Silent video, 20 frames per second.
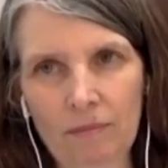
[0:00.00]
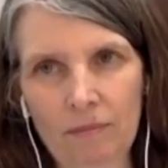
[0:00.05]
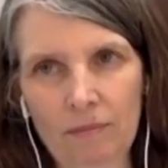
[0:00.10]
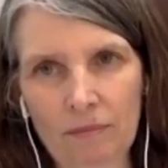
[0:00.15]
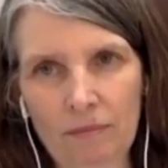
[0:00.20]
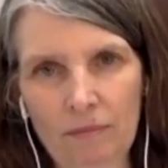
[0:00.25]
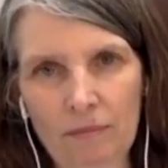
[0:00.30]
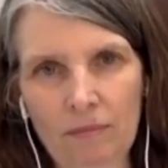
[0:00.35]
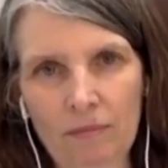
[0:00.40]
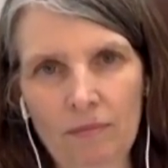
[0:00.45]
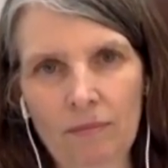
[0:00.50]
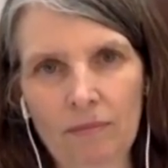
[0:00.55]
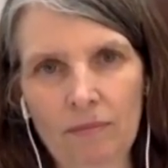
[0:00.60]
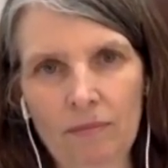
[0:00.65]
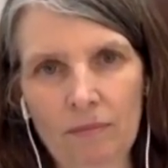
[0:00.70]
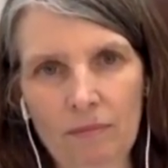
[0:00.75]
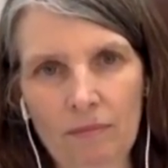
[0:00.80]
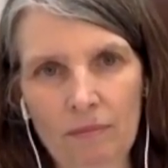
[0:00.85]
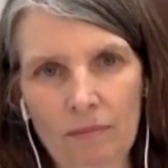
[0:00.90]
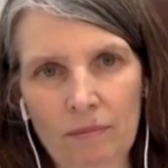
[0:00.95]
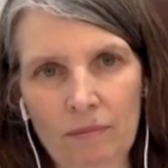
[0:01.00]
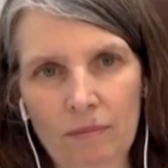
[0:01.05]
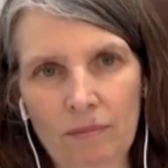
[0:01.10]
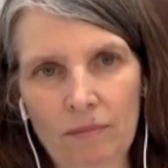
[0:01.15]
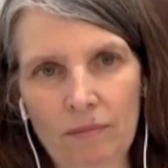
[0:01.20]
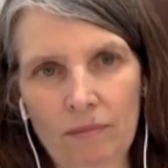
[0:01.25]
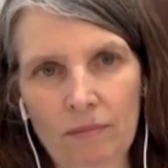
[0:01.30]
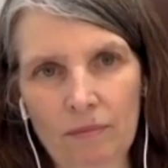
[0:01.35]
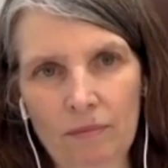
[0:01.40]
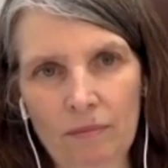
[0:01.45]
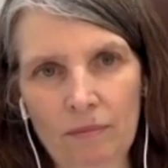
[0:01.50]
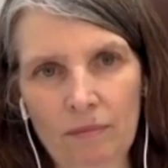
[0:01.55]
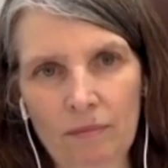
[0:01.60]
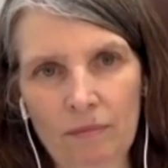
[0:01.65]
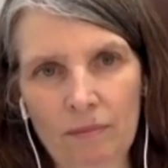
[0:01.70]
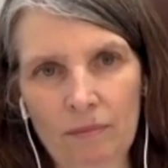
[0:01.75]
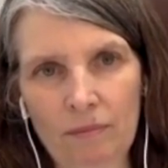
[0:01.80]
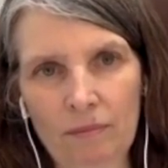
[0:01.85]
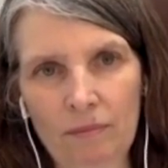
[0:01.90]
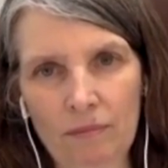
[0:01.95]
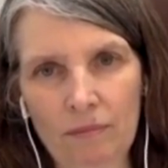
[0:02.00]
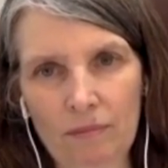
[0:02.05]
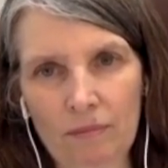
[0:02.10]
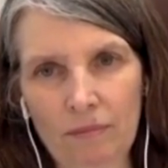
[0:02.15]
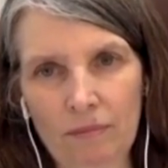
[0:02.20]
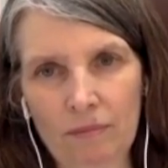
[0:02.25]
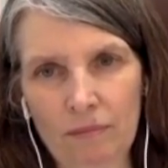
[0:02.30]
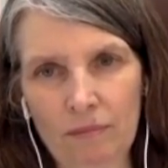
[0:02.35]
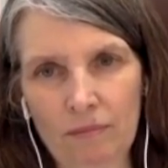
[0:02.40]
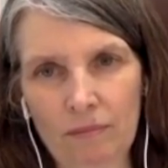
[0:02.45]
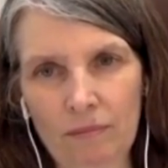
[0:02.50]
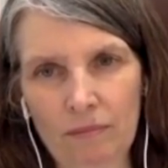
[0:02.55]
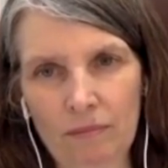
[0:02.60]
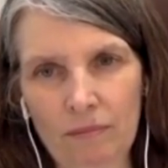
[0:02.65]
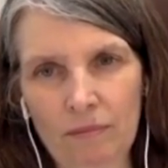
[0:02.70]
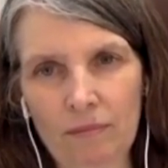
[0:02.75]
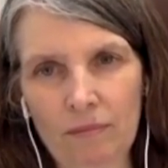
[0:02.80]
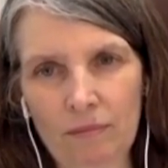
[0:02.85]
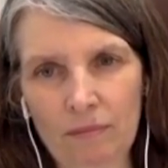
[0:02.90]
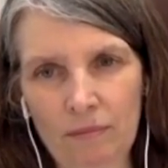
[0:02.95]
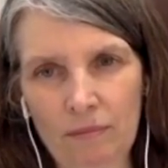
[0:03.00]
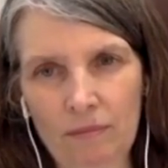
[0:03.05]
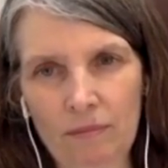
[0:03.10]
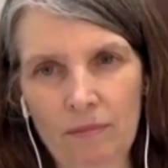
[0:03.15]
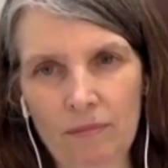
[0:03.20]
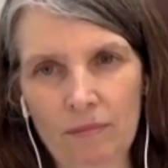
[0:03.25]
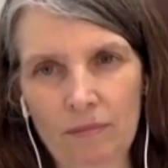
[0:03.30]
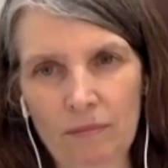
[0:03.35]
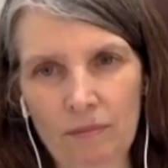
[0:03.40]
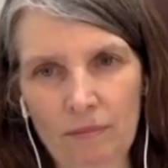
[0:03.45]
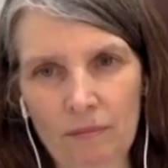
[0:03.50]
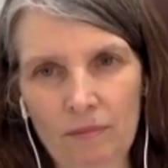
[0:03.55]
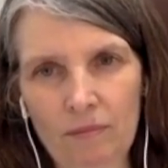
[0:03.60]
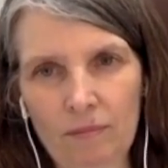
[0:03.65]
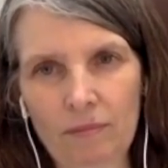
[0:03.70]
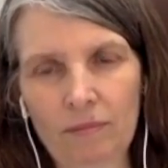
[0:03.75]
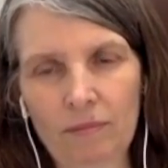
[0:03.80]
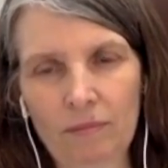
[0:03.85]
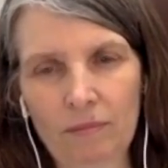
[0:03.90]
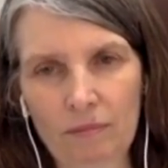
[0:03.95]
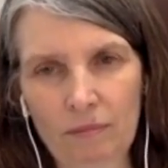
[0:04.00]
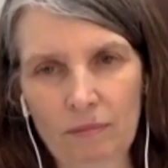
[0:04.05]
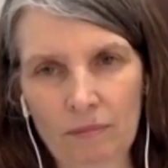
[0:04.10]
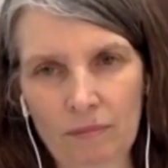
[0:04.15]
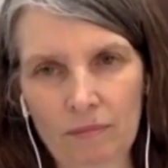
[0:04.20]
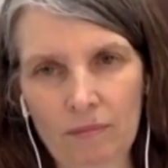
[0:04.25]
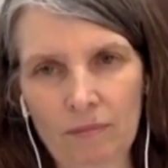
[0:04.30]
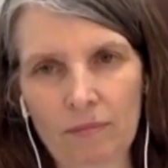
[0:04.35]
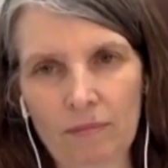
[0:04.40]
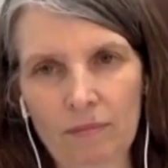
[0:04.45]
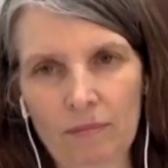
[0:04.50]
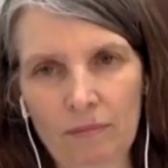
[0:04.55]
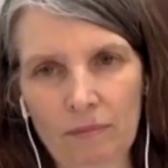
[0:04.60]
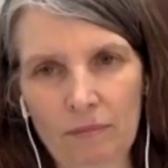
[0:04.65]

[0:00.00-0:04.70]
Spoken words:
The person shown says nothing.